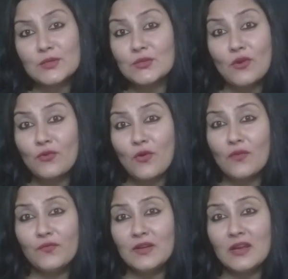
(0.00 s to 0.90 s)
is not
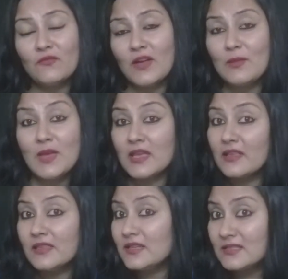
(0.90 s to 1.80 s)
confident while
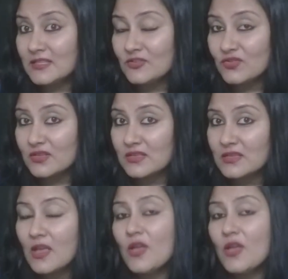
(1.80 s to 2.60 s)
making the decisions